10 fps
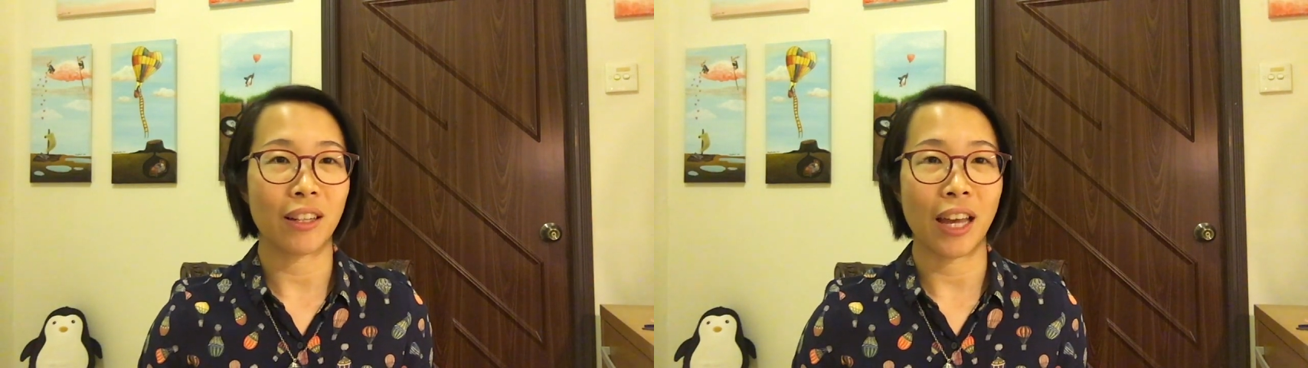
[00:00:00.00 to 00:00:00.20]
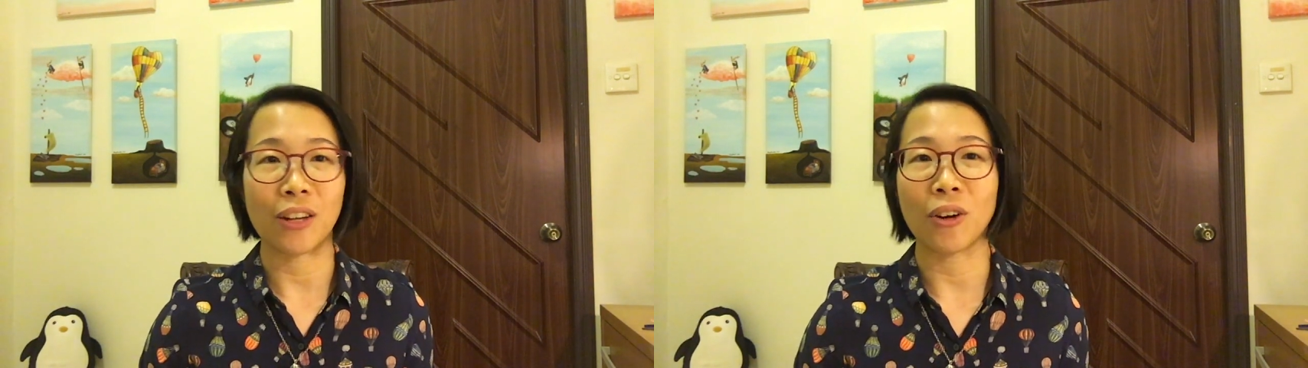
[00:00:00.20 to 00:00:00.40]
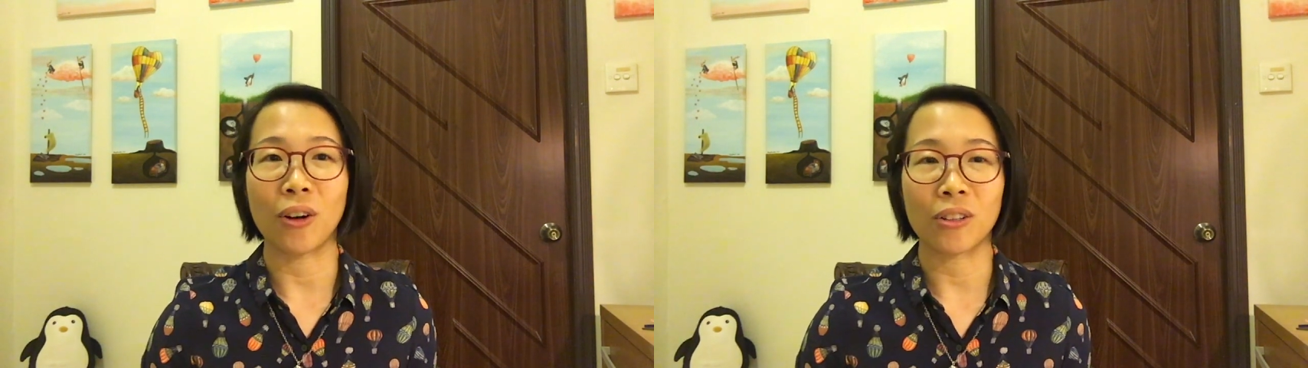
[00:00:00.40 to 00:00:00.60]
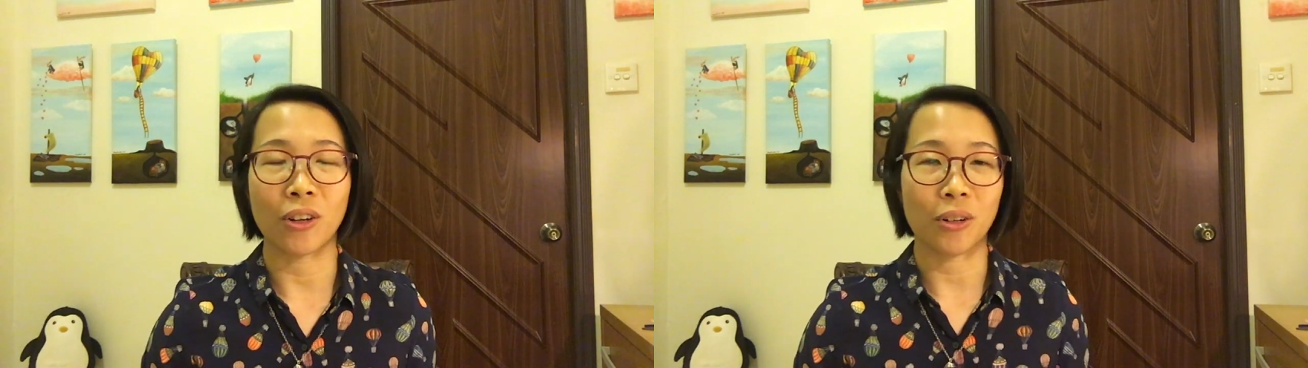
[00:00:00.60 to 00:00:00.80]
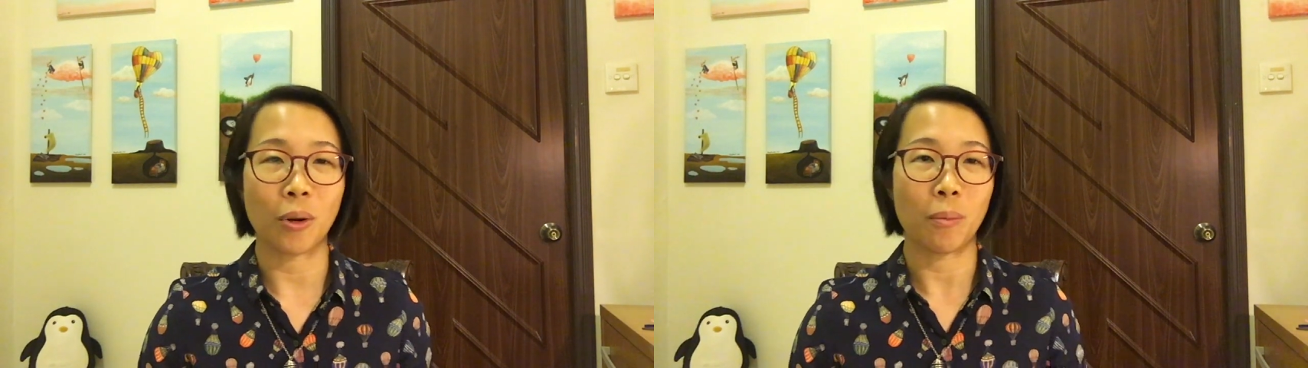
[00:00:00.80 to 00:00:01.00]
at all,
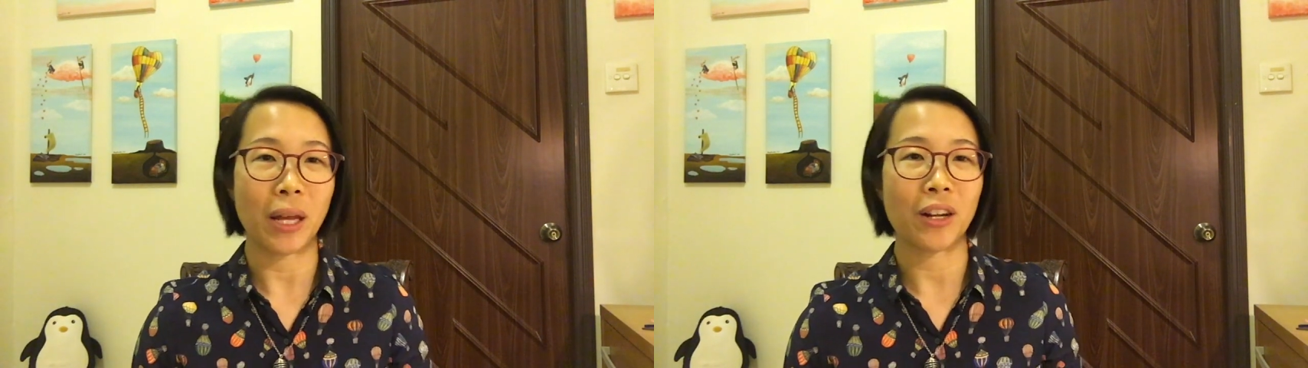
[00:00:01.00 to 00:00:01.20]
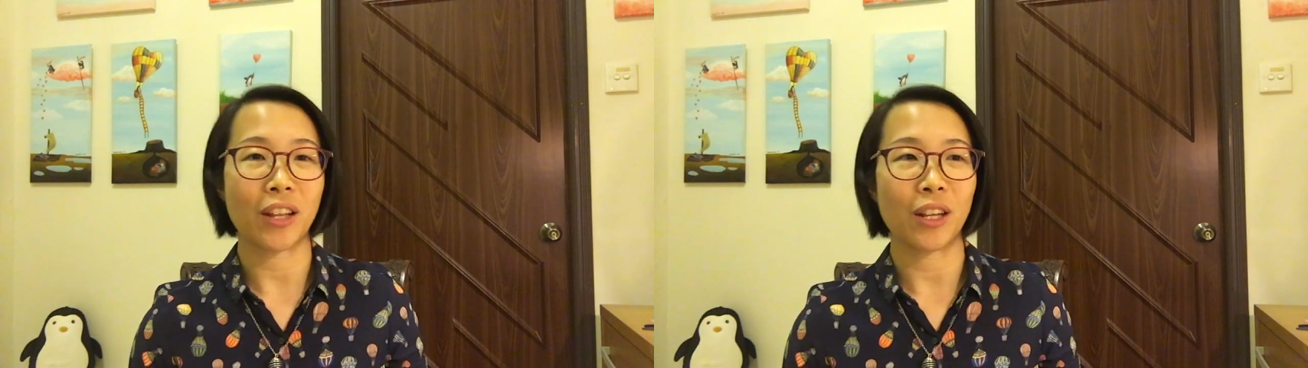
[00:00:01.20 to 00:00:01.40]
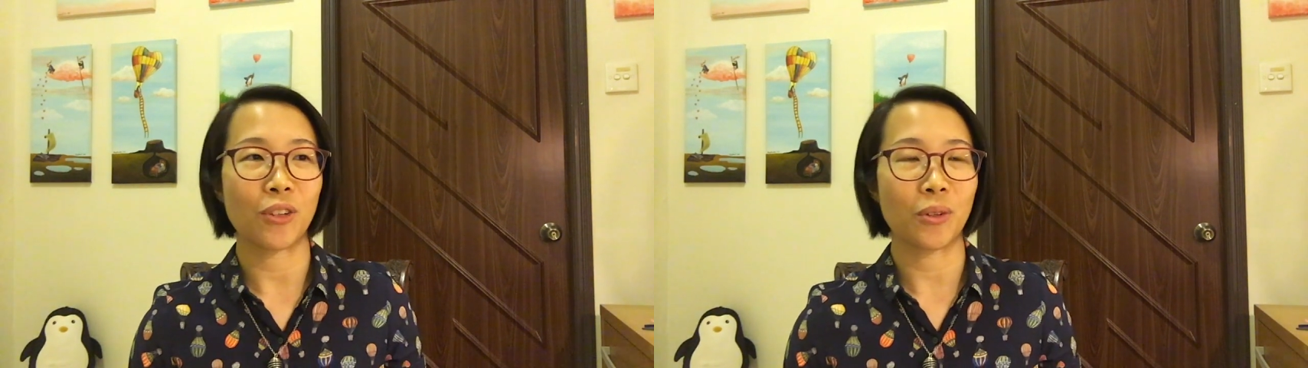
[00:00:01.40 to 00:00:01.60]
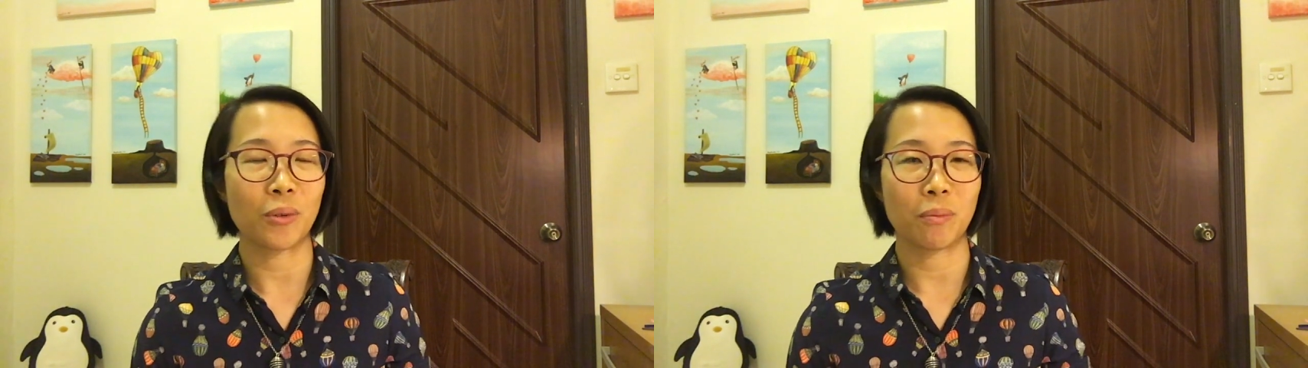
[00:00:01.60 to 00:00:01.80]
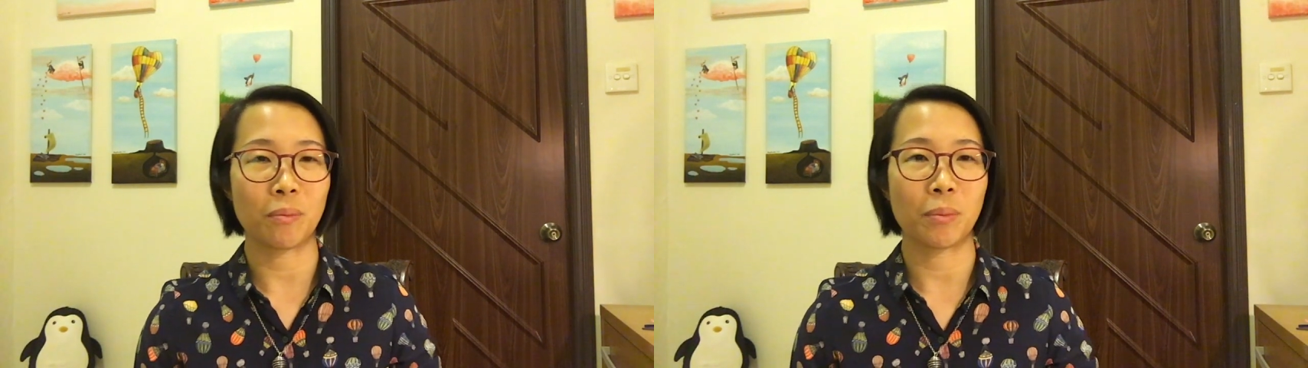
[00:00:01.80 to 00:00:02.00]
or better than, you know,